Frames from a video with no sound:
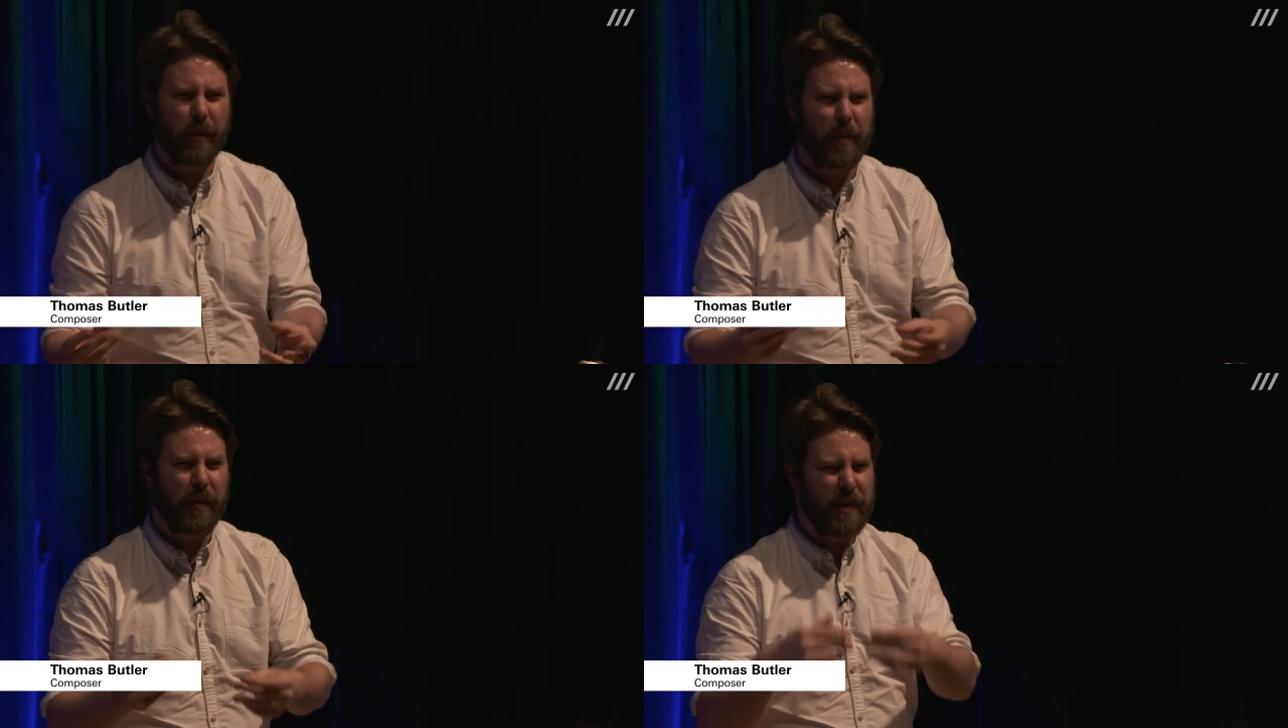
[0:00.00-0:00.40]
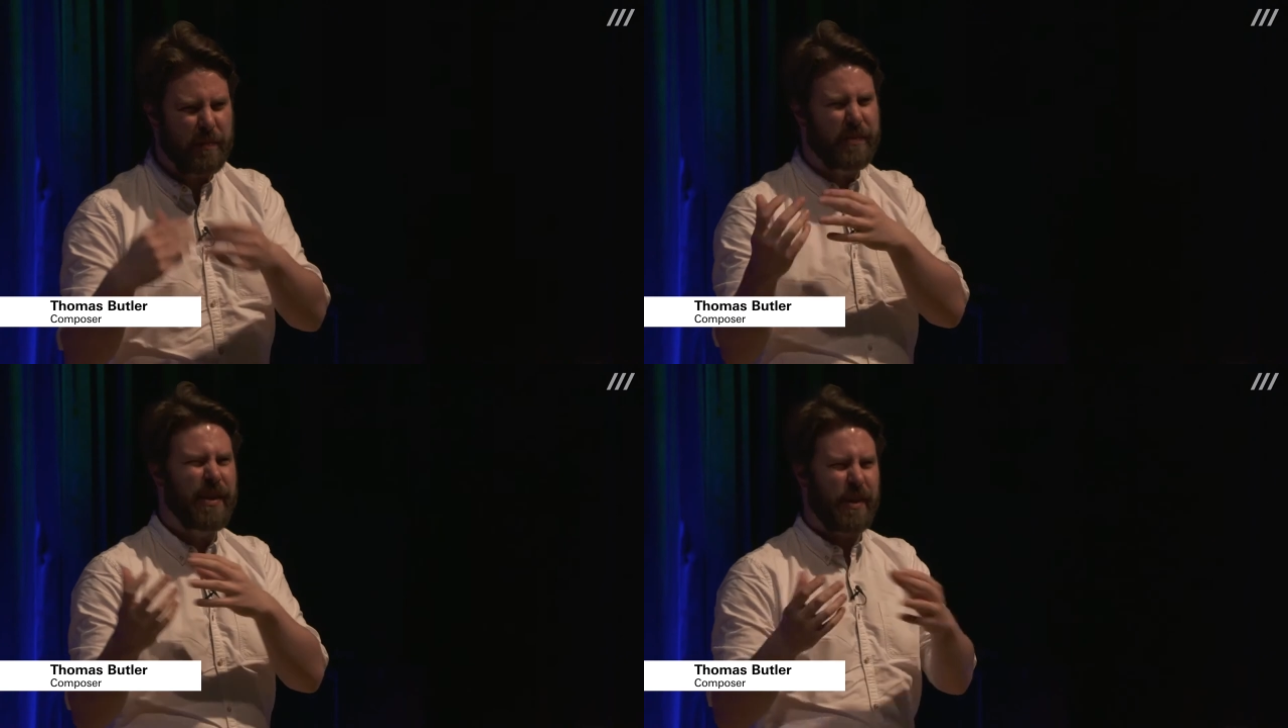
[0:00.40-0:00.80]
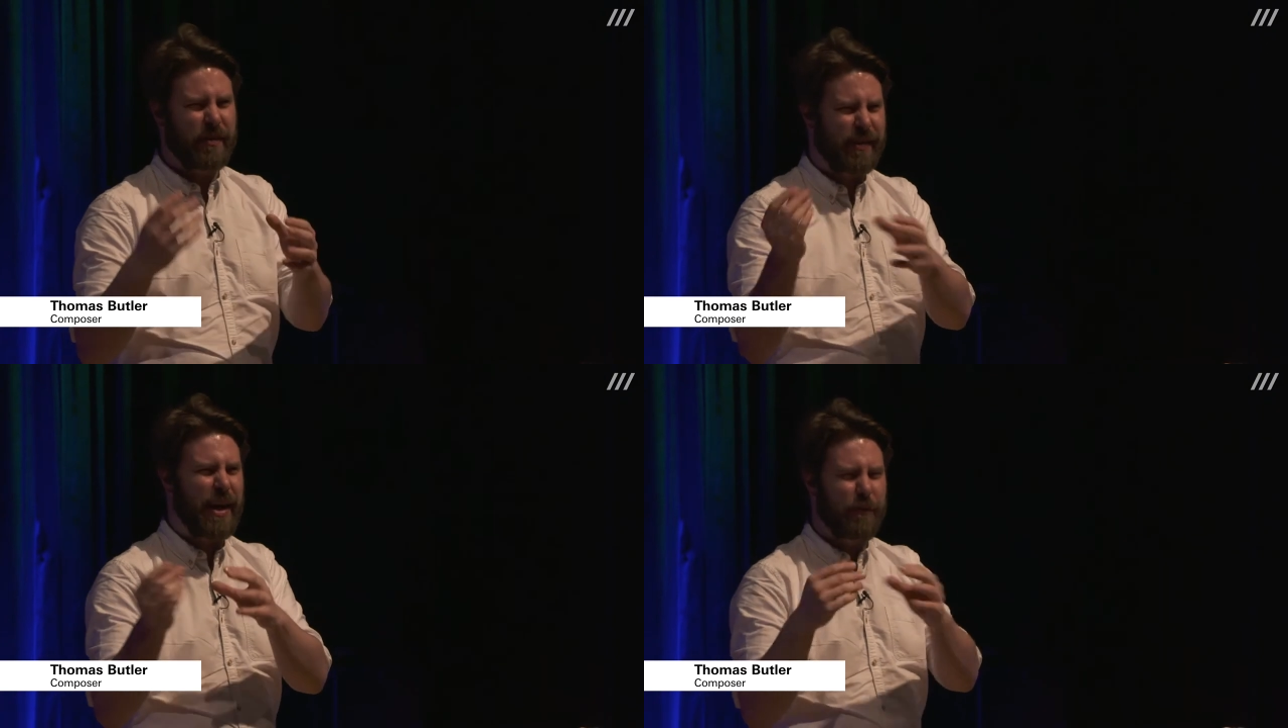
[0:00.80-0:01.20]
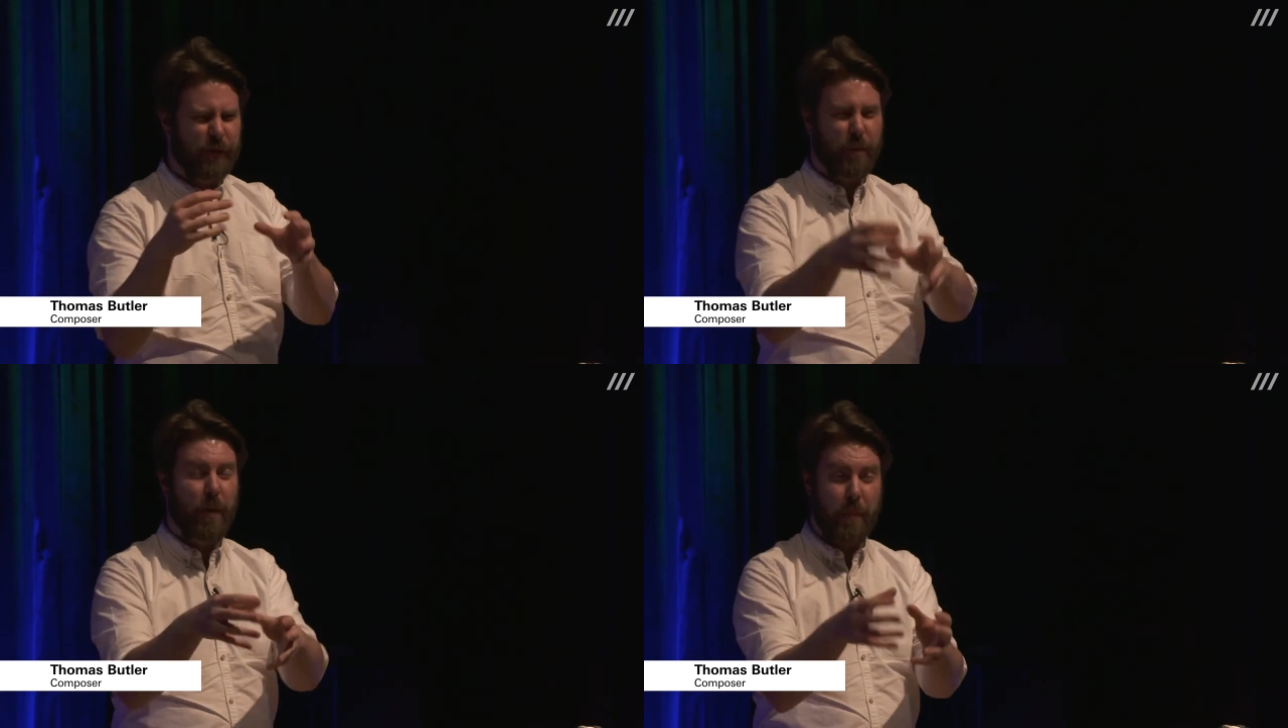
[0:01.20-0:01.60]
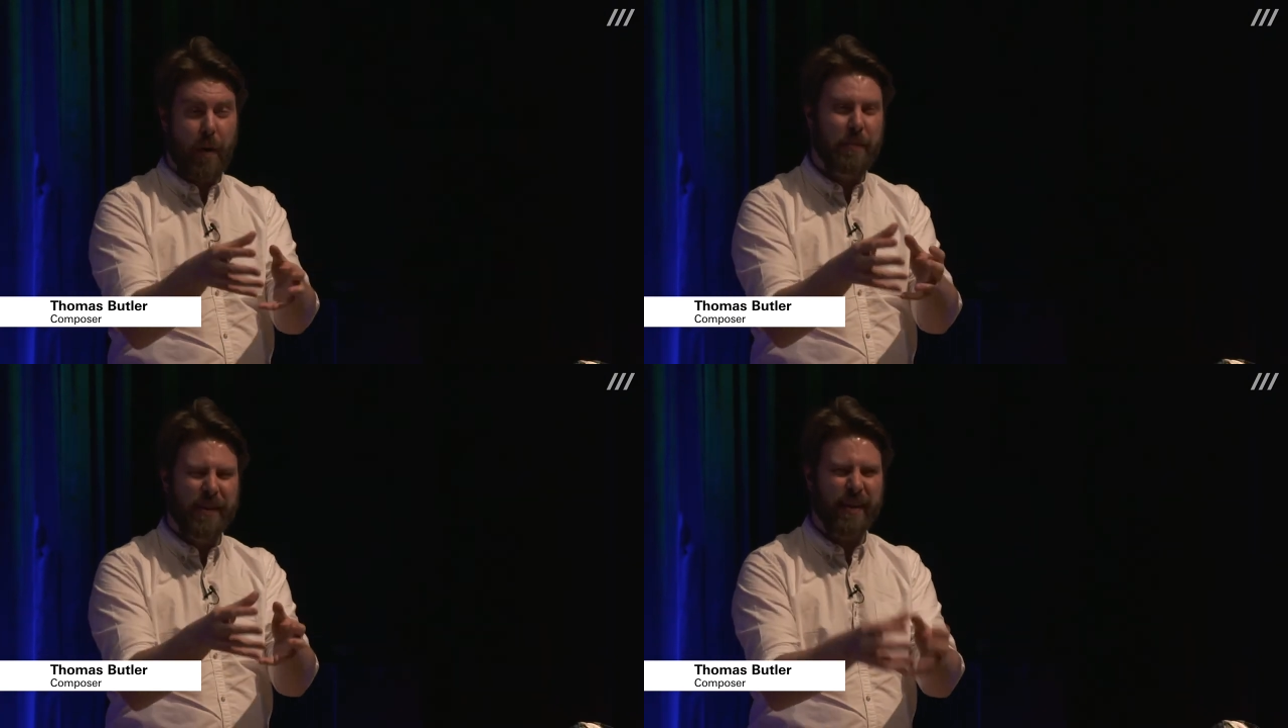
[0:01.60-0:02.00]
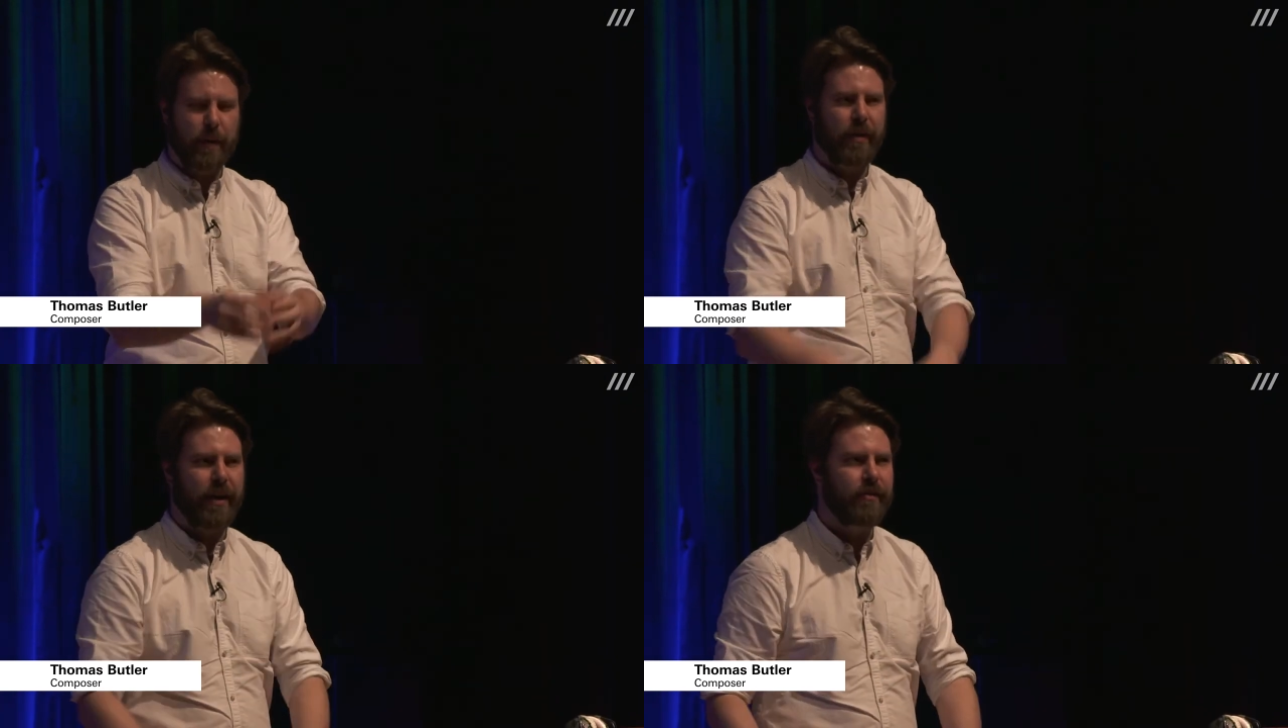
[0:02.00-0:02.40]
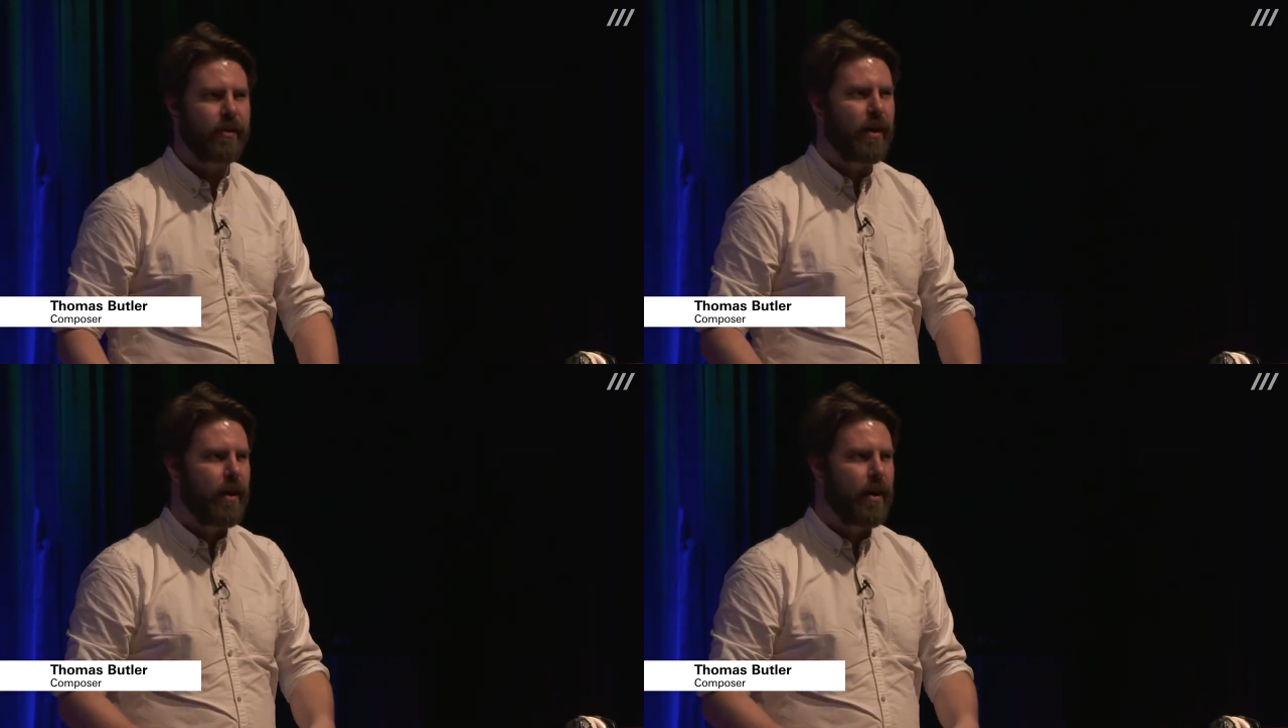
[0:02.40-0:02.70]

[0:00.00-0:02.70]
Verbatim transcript: but in particular sounds from a, a, particular place.